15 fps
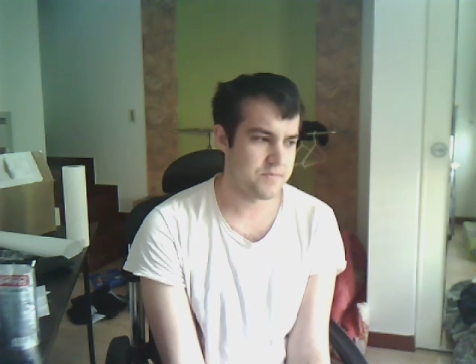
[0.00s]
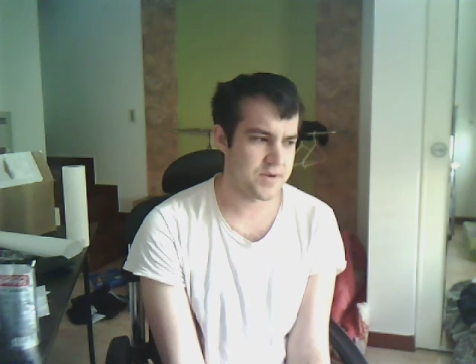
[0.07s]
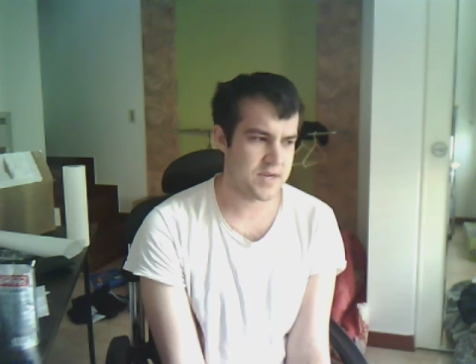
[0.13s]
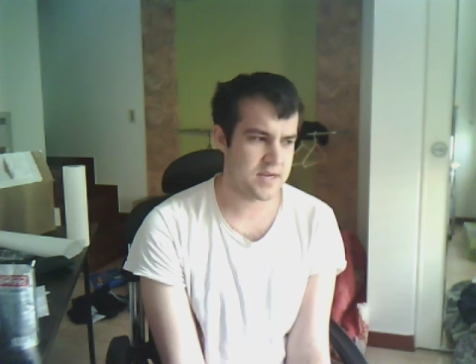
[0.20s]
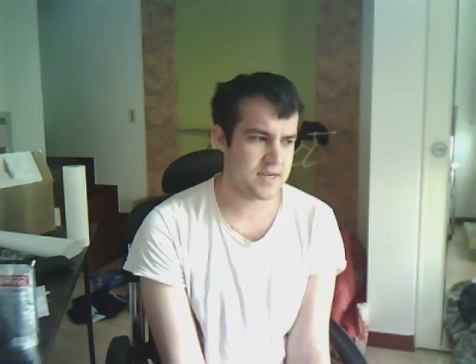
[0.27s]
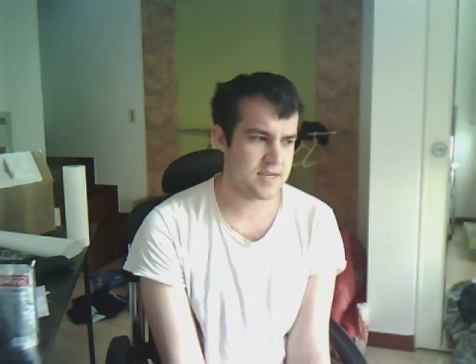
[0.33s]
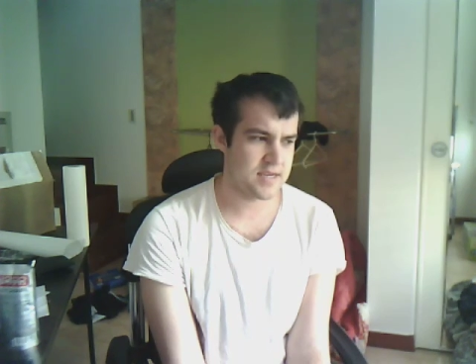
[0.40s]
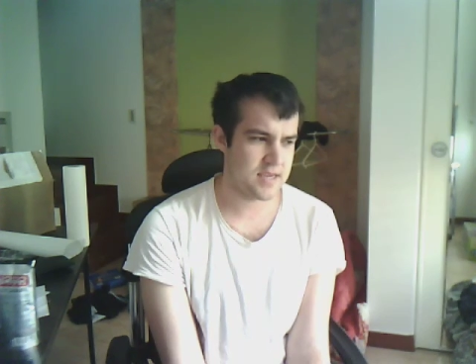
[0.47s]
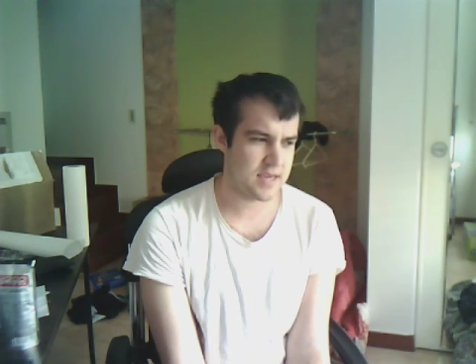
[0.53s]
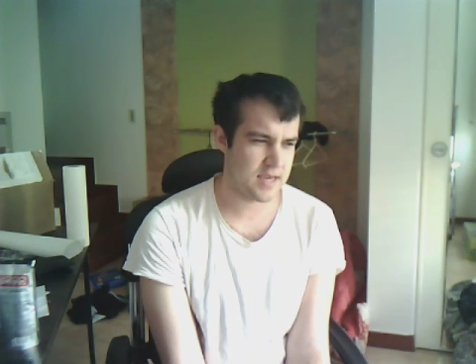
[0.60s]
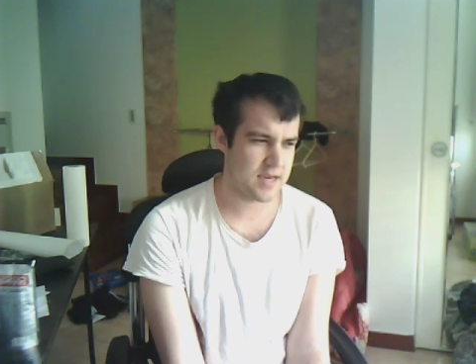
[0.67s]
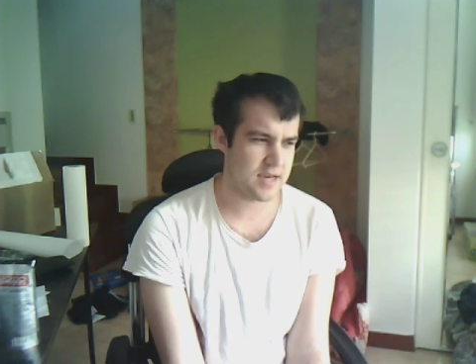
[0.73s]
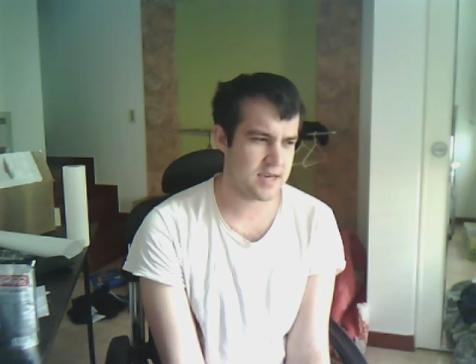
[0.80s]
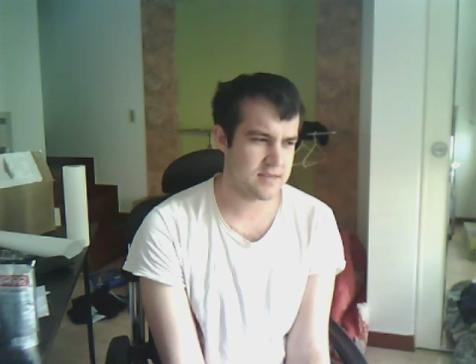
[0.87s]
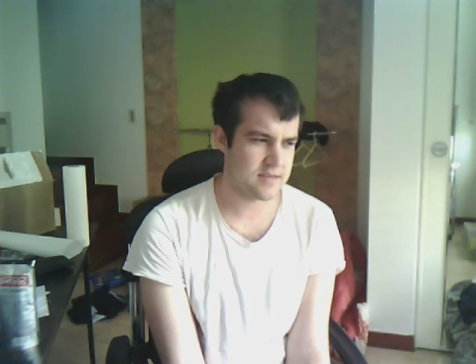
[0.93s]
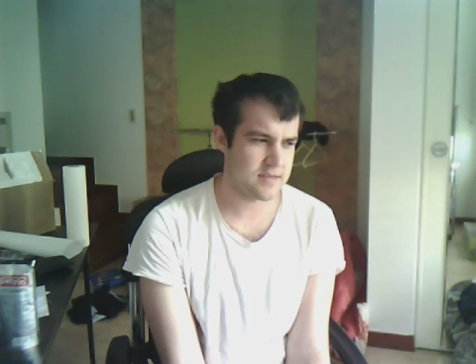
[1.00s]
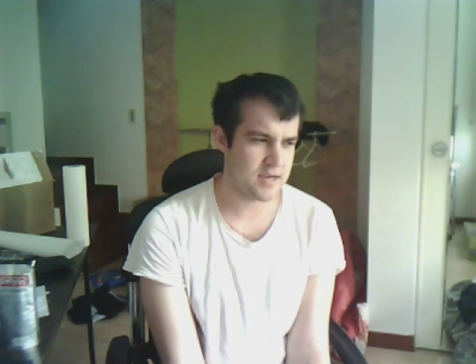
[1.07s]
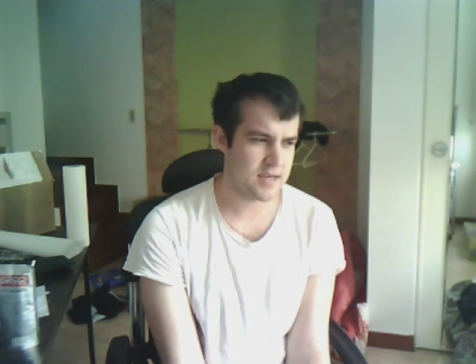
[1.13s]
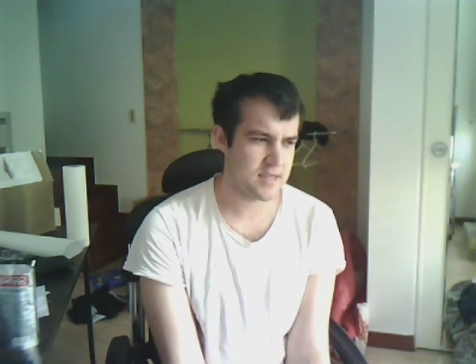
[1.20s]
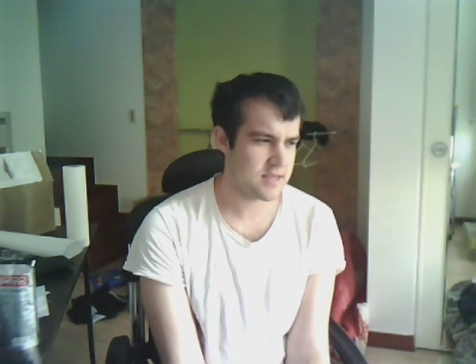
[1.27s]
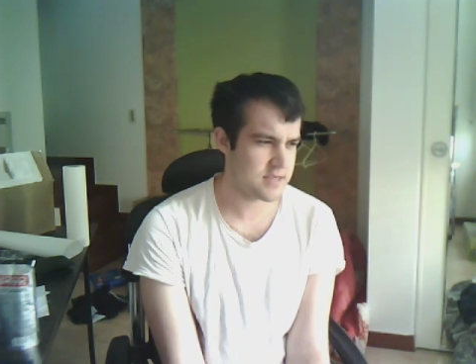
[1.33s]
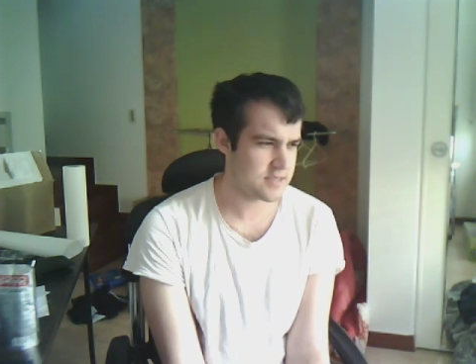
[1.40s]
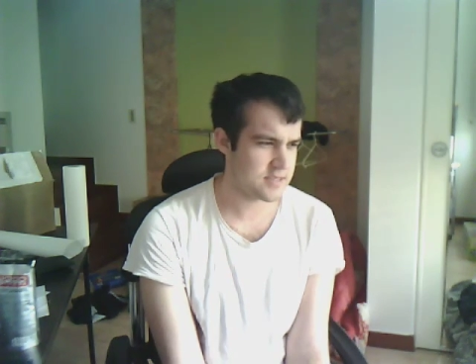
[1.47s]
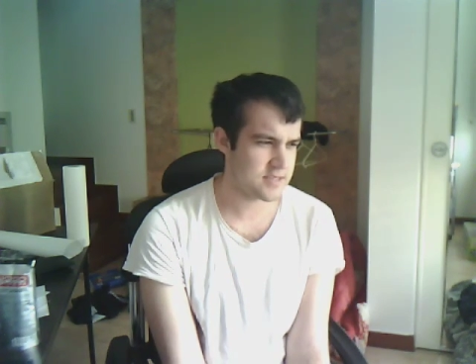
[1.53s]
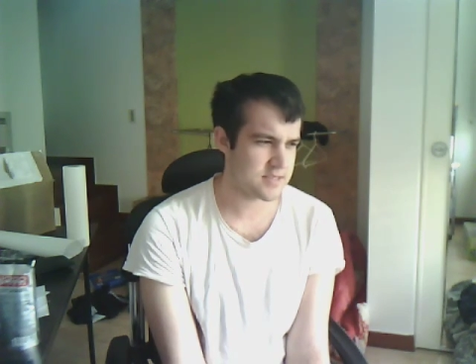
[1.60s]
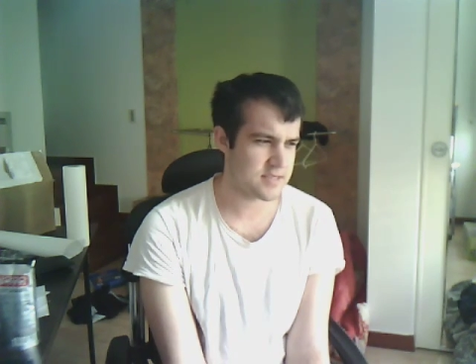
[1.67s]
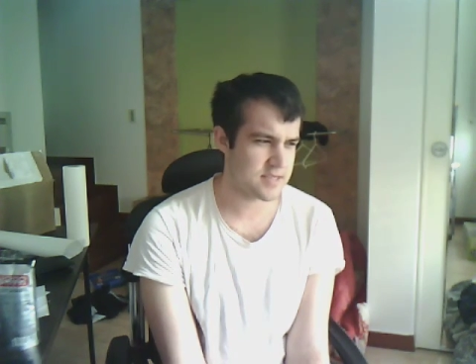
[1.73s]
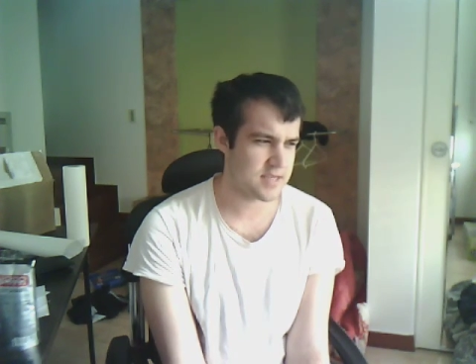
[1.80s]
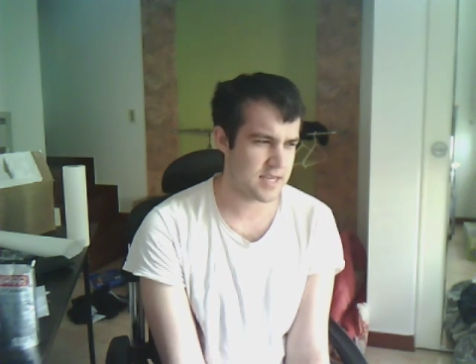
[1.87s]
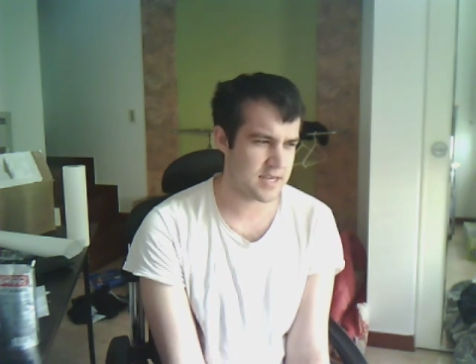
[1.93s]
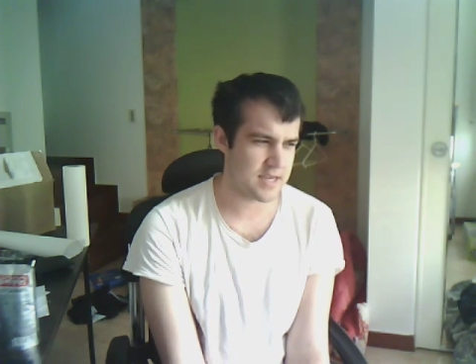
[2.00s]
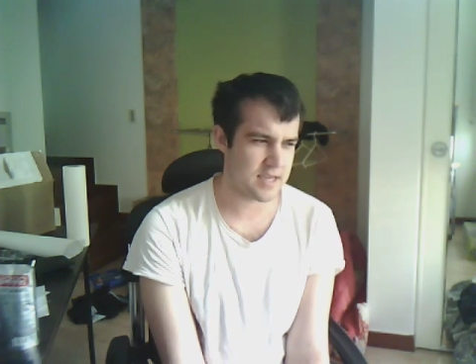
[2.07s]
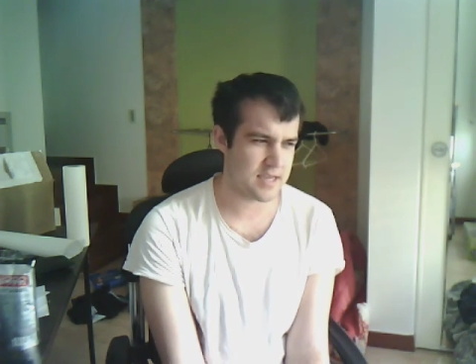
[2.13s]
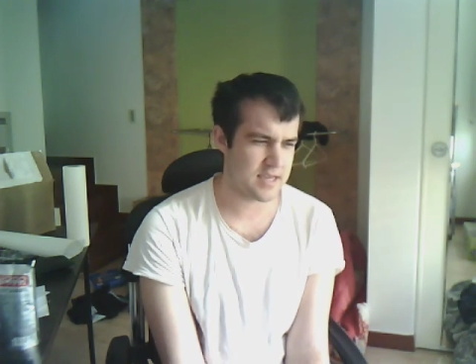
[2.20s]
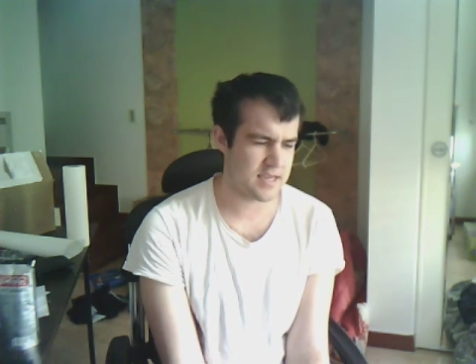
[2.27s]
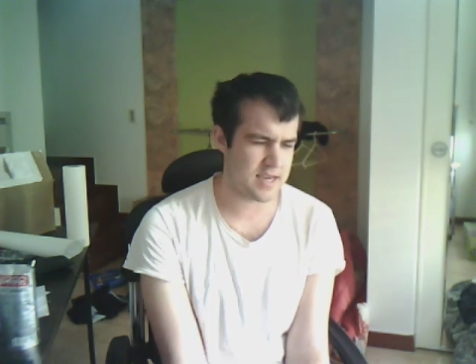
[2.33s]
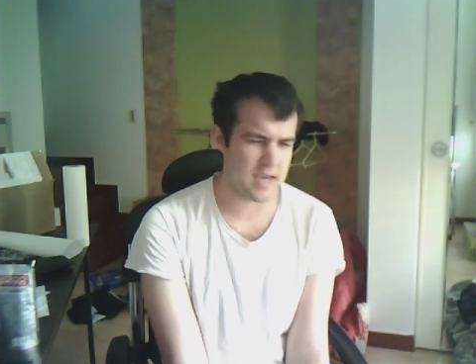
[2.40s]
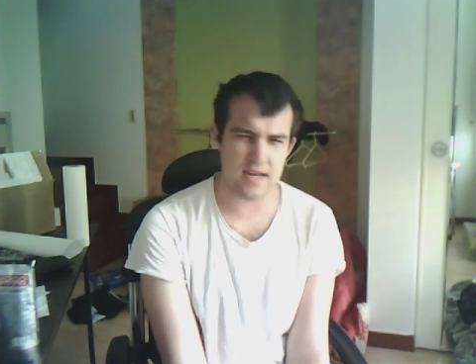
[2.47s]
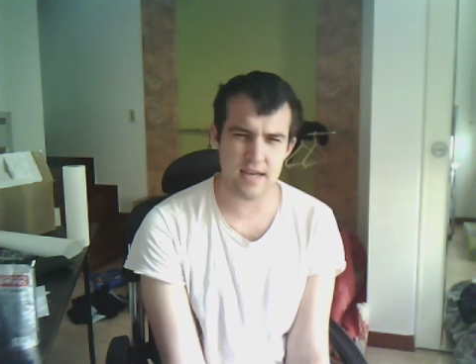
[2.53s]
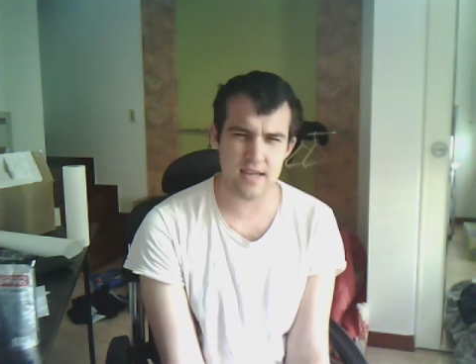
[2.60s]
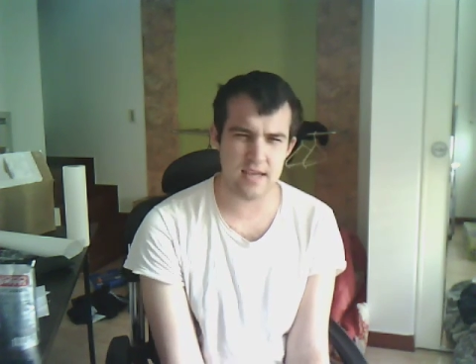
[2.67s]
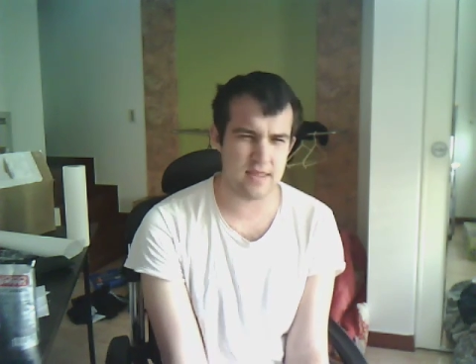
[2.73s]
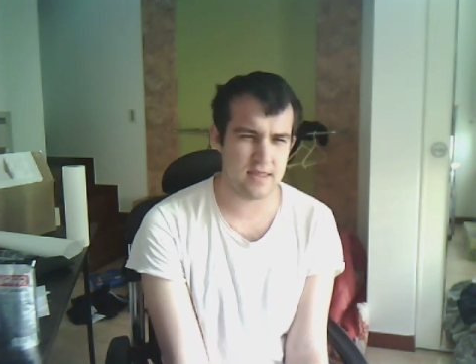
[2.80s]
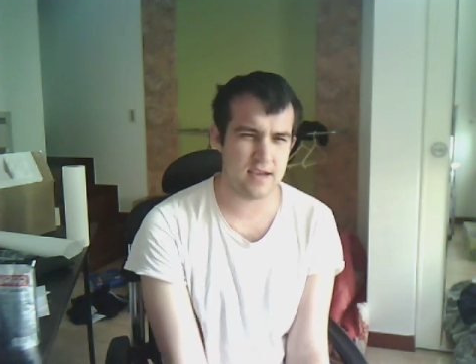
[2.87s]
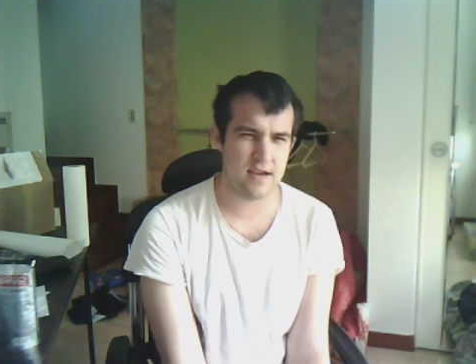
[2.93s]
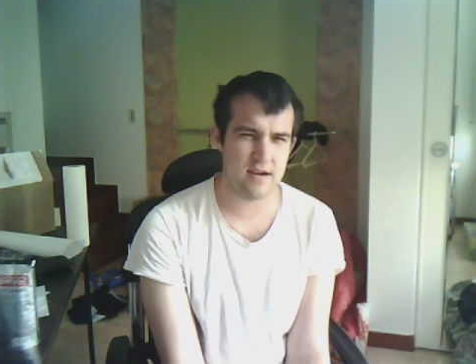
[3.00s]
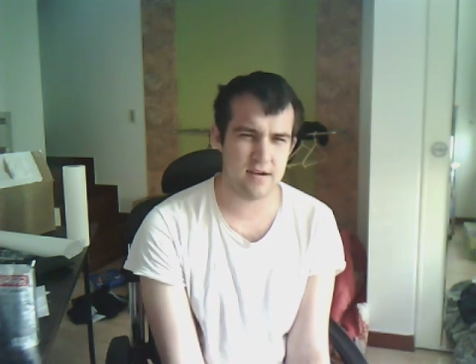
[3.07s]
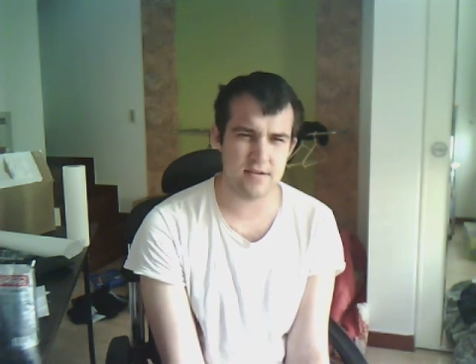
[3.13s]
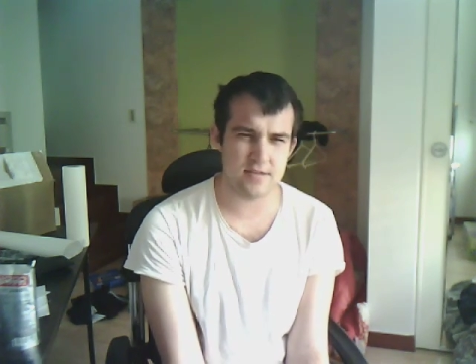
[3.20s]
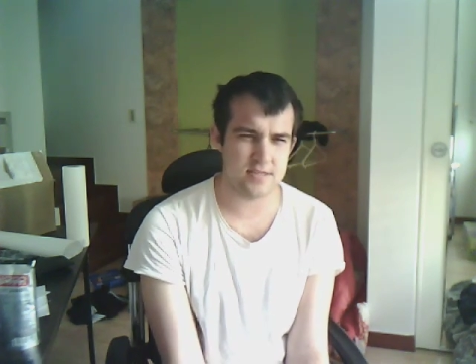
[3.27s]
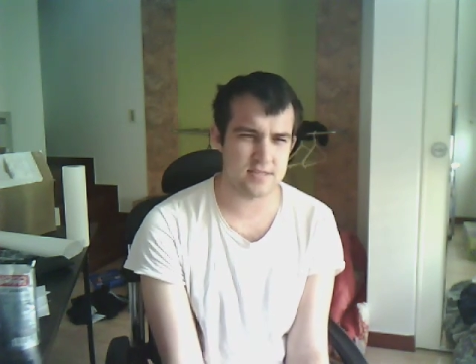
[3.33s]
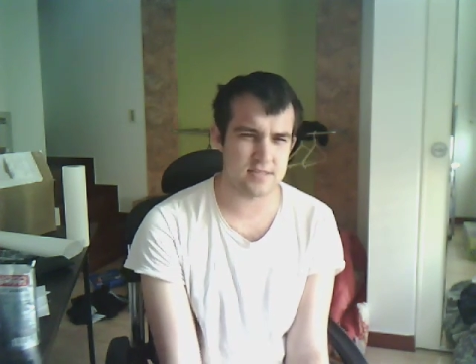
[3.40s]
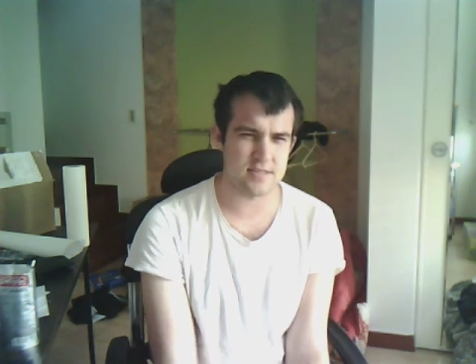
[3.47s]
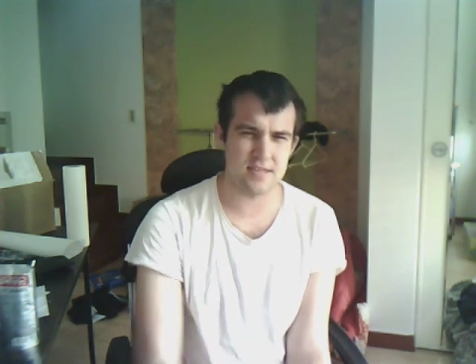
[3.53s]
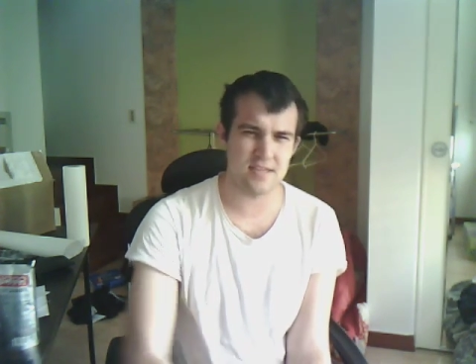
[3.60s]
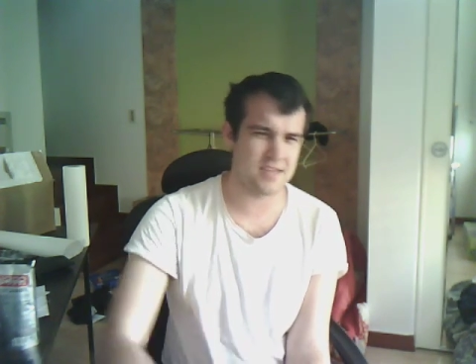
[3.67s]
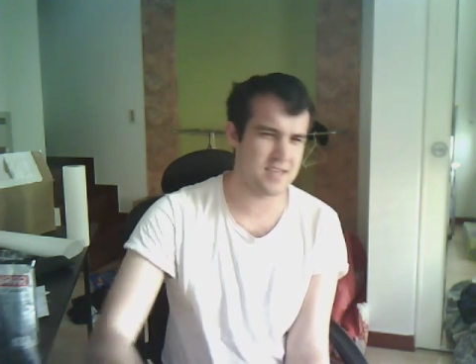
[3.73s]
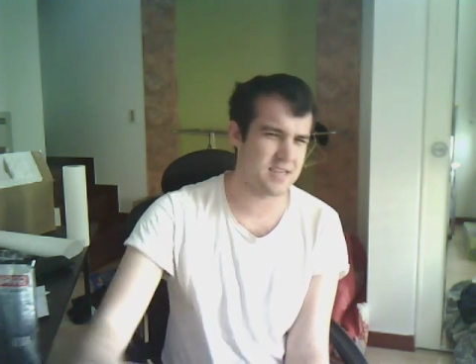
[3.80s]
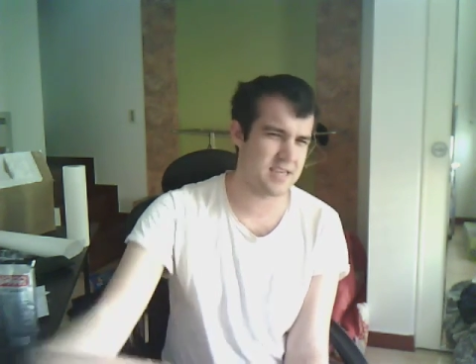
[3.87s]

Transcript: but uh, yeah, I think just kind of getting in there and just